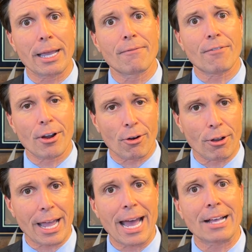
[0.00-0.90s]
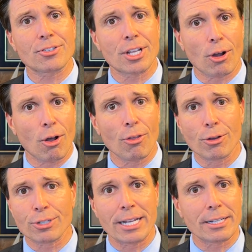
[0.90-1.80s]
and Ferrellgas and all
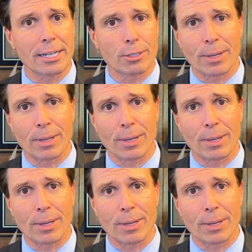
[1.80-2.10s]
those entities,